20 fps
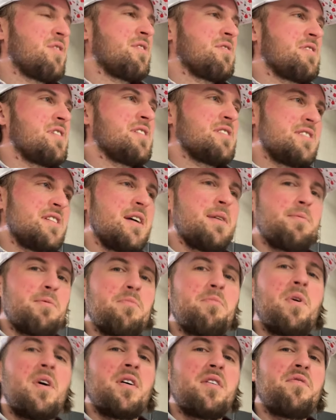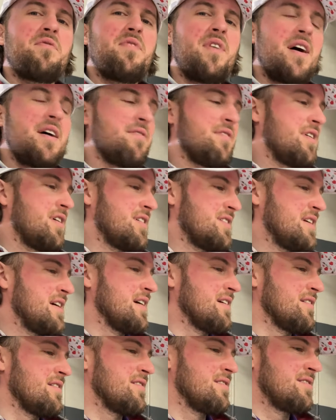agree with that statement, probably five out of
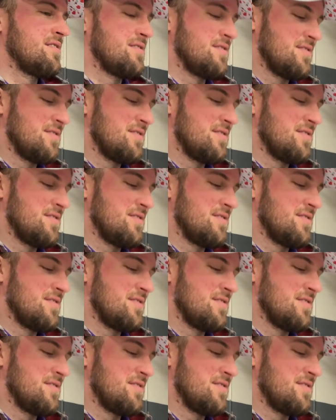ten.